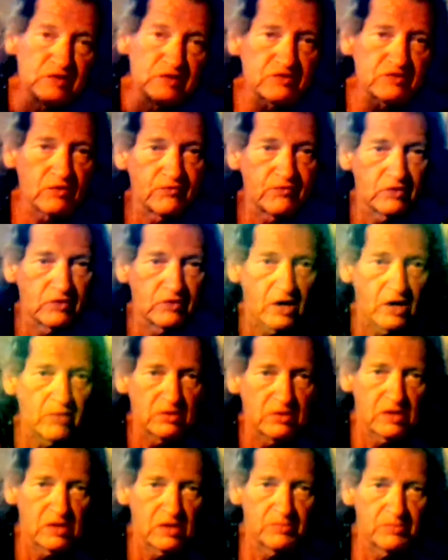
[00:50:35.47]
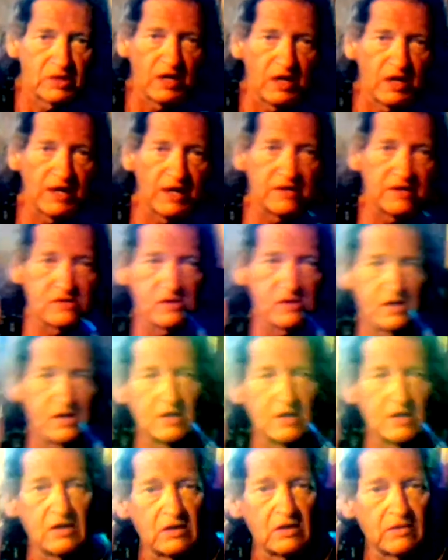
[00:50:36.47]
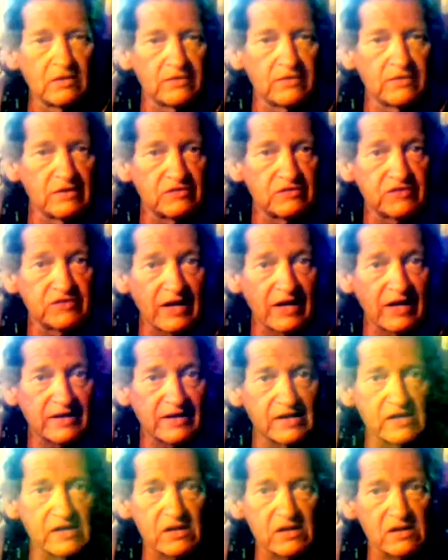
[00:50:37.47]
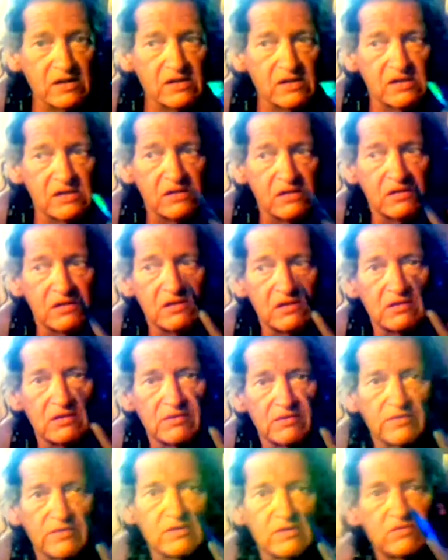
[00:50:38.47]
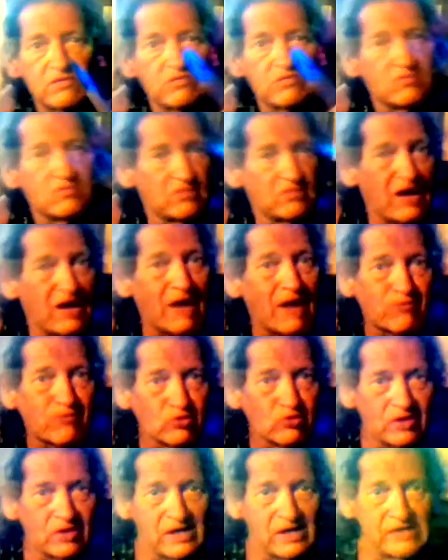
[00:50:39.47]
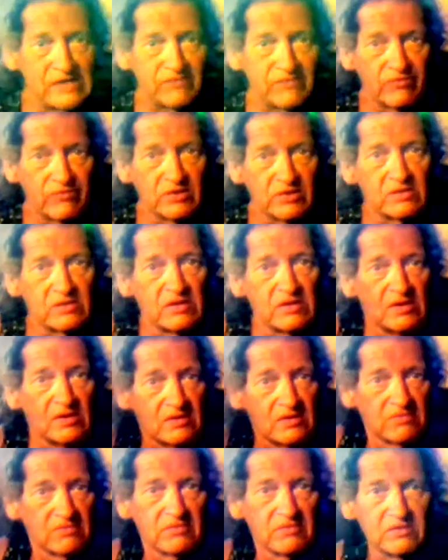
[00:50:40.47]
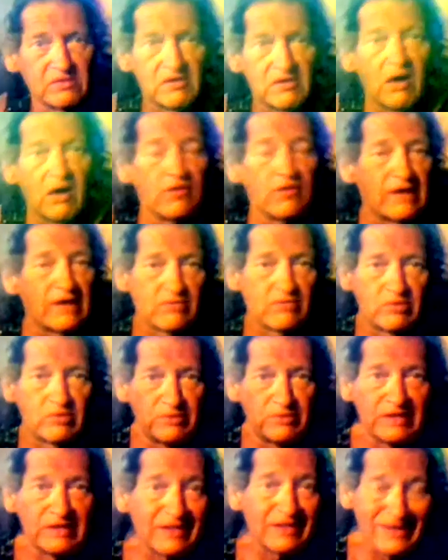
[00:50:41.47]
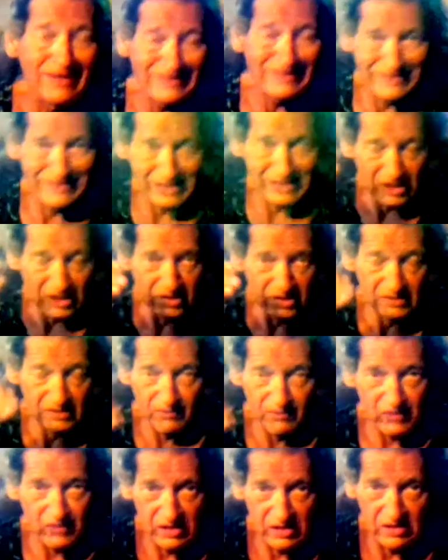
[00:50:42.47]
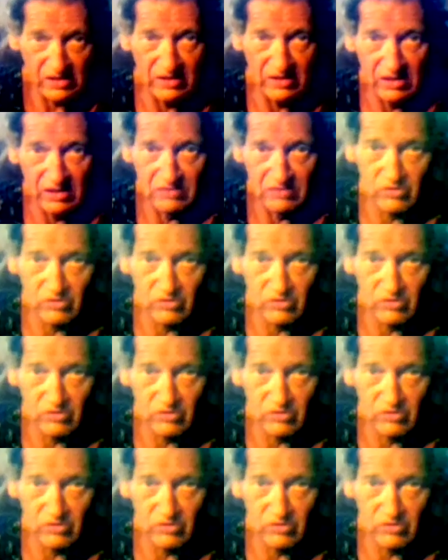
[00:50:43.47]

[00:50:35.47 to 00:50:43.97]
phenomenon behind the psychic, the afterlife, all that realm, the eclectic, and the